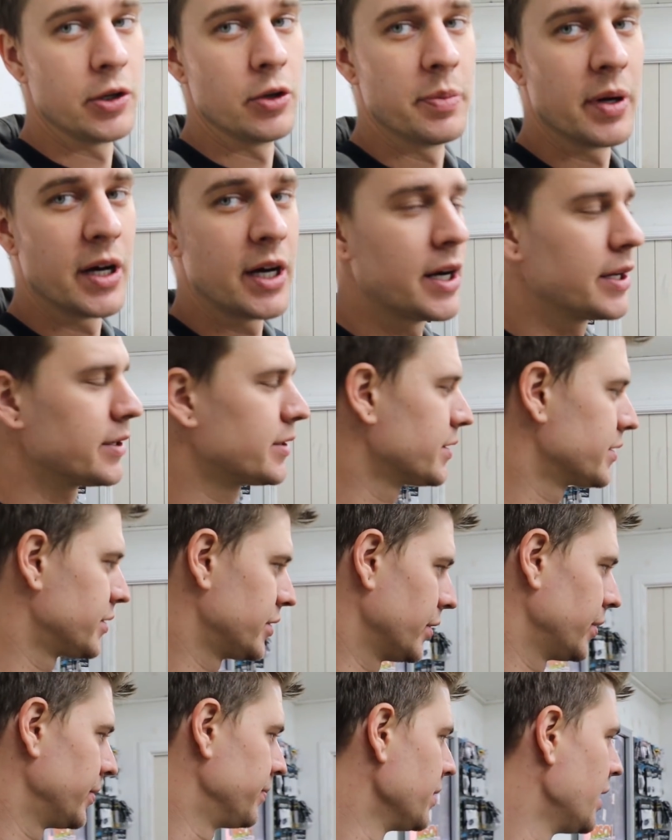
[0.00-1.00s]
new parts.
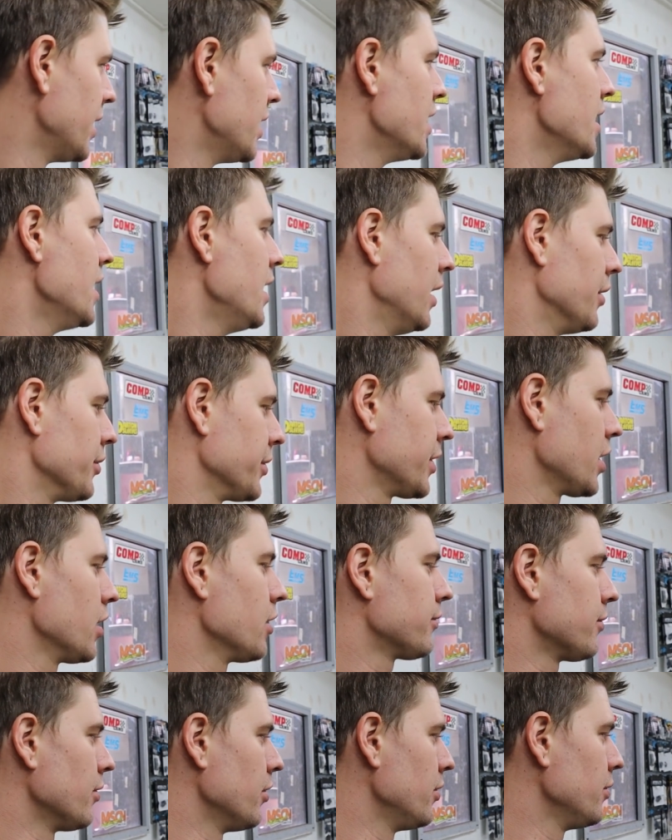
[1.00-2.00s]
So I'm going to
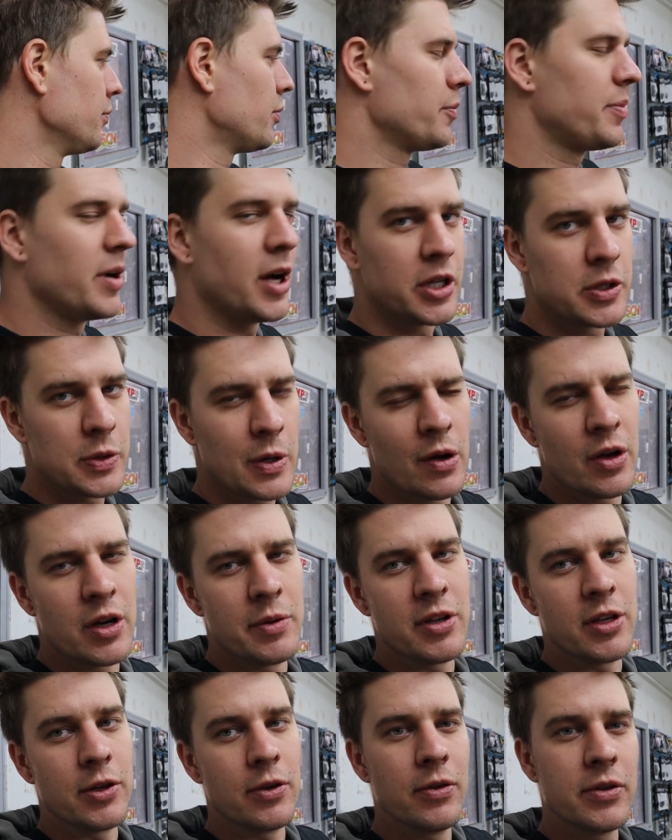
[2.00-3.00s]
go through what parts we're going to
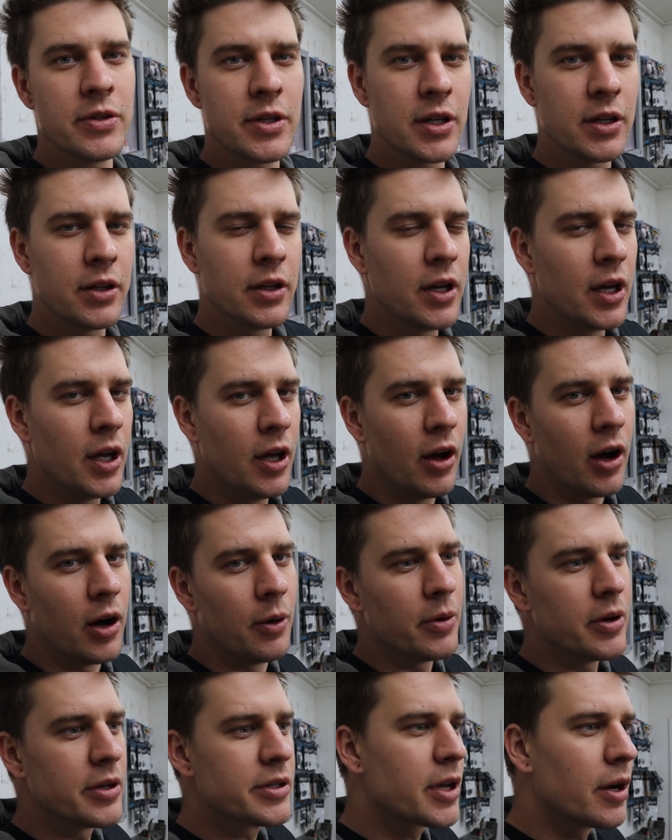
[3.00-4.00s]
be using. I
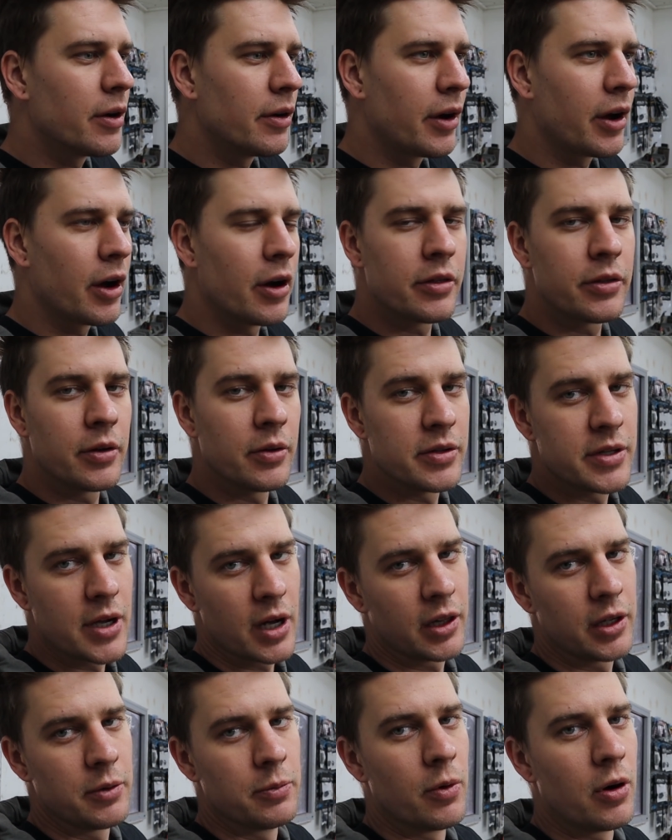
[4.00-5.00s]
was going to go through
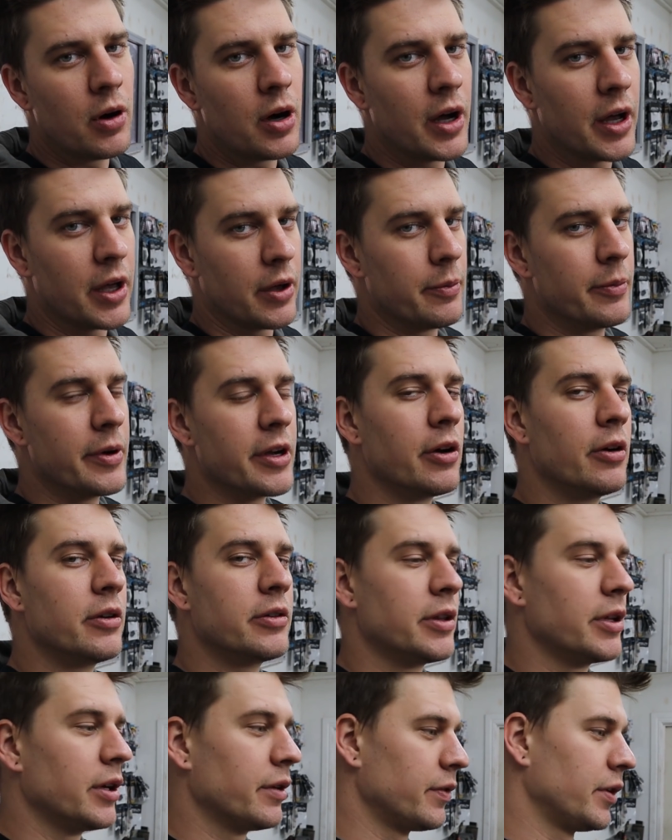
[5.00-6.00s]
exactly why we go
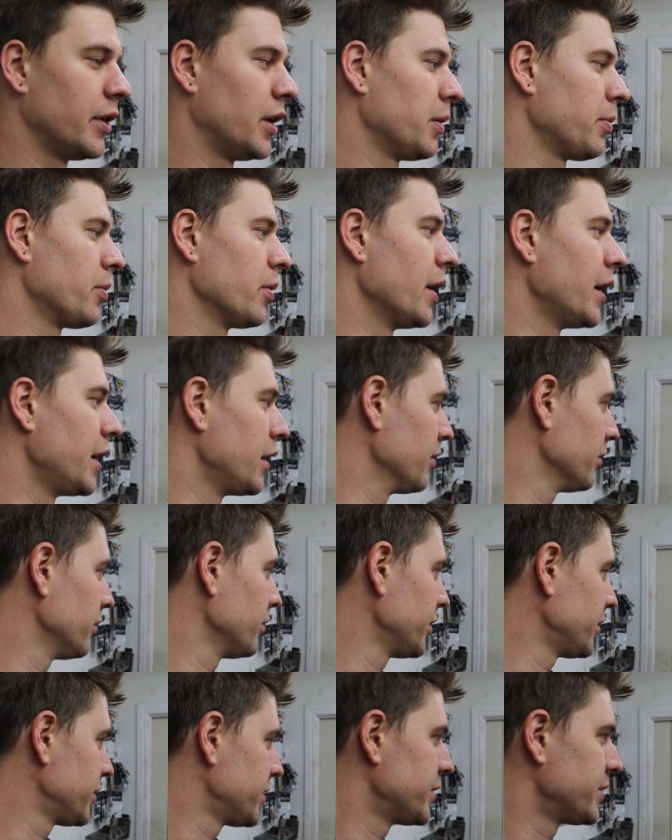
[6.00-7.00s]
to the effort of upgrading
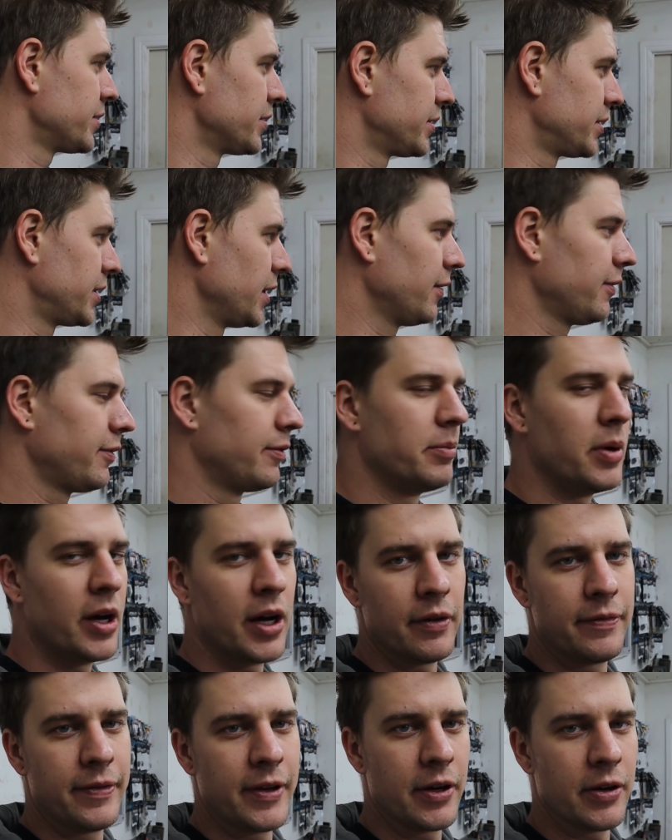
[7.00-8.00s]
all this stuff,
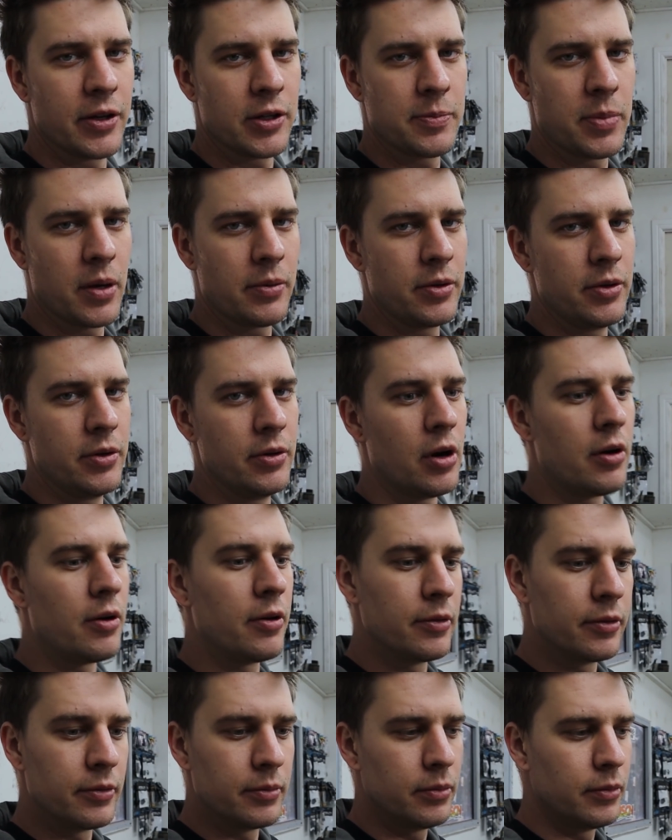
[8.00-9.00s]
but I figure it's probably
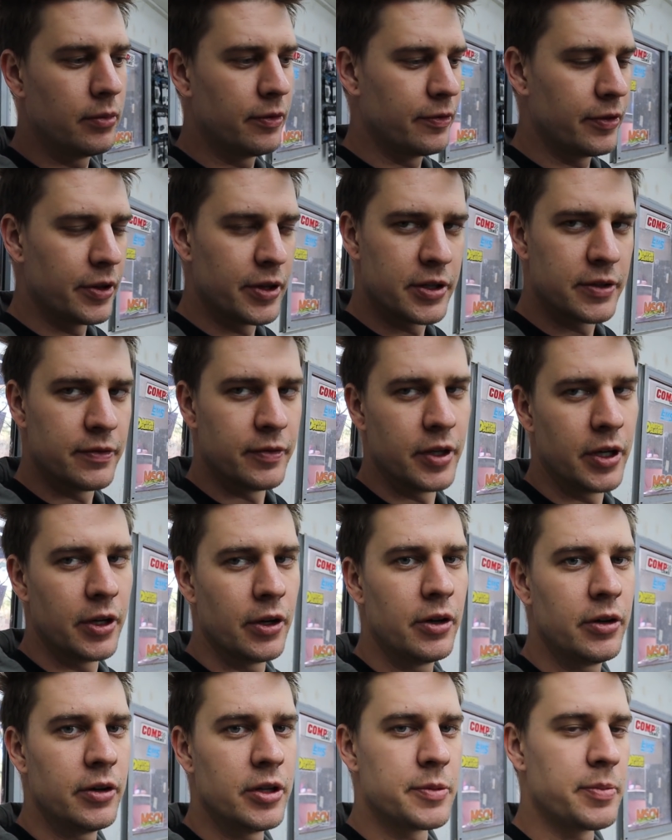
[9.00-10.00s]
not for this
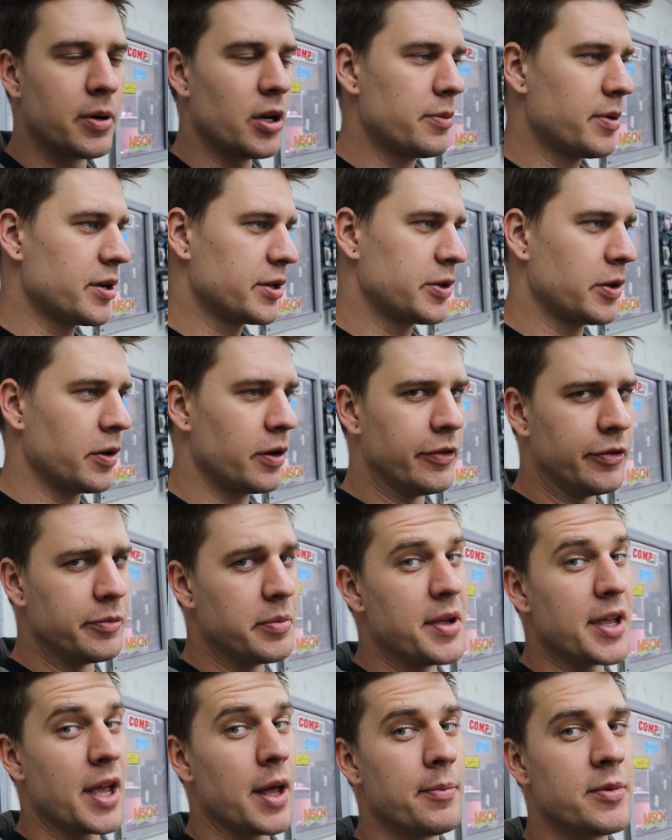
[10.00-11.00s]
video. It's probably best suited for
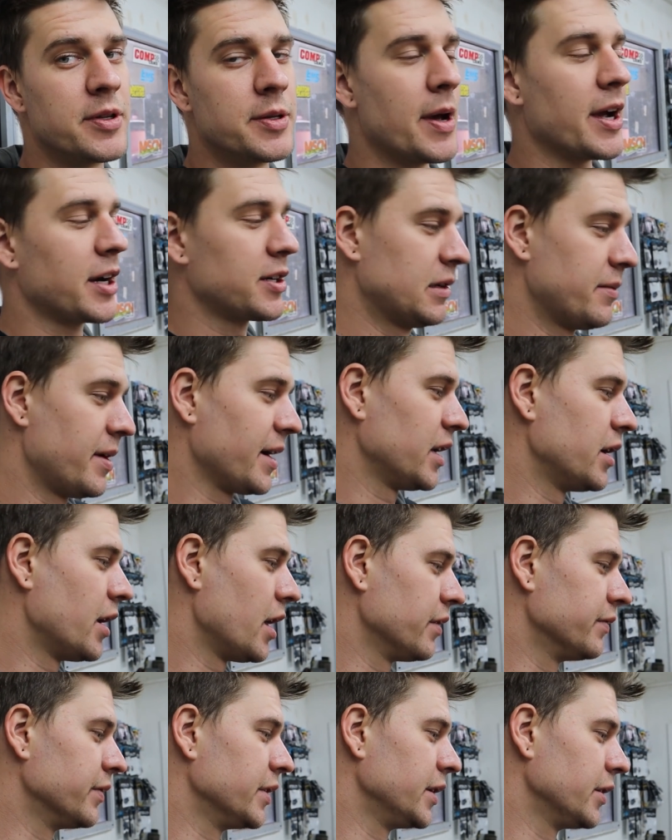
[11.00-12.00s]
me to actually make
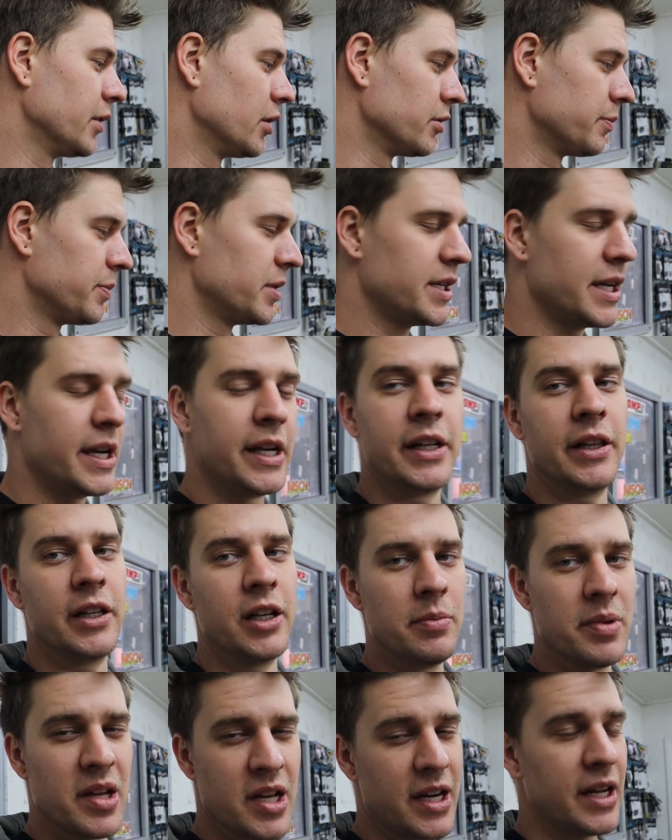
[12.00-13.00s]
another video
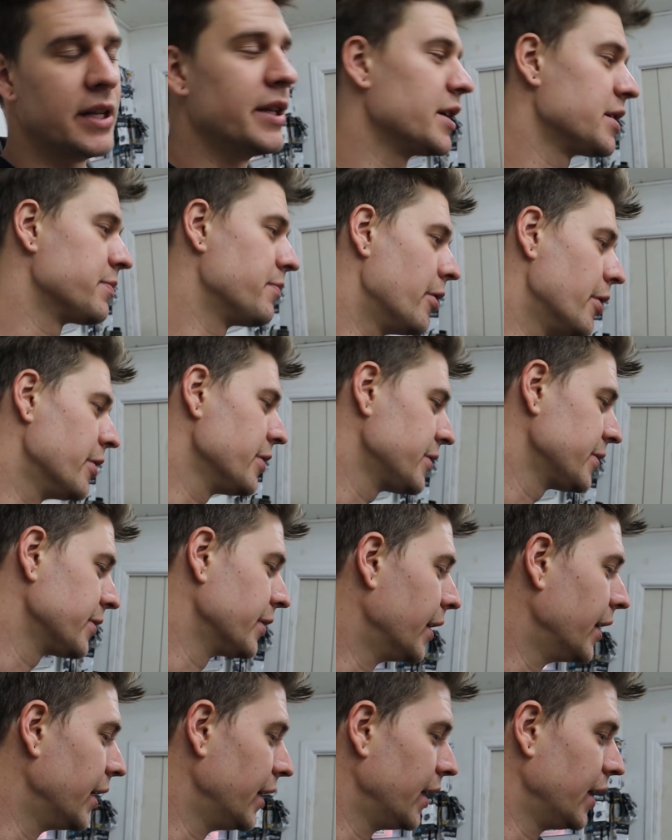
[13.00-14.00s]
particularly about LS motors.
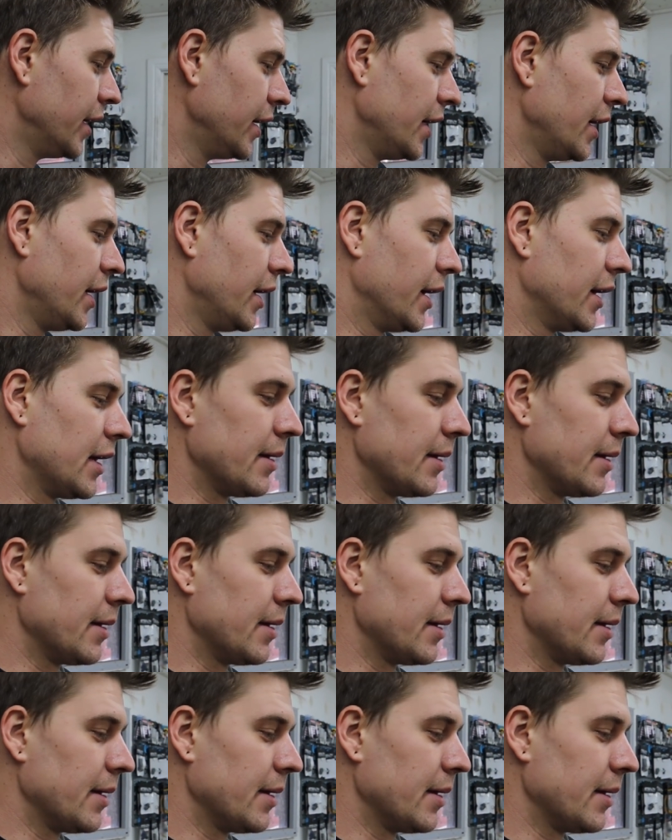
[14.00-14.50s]
So